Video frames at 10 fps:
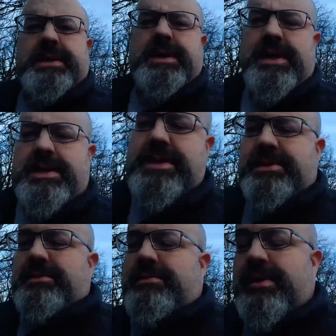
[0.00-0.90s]

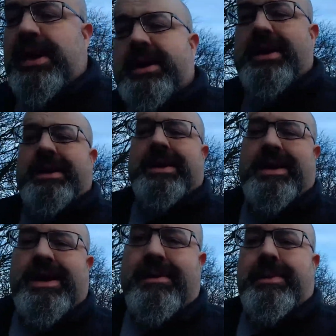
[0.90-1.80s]
into
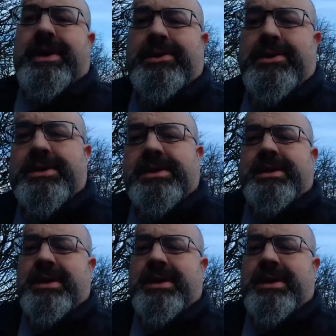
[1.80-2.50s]
immediate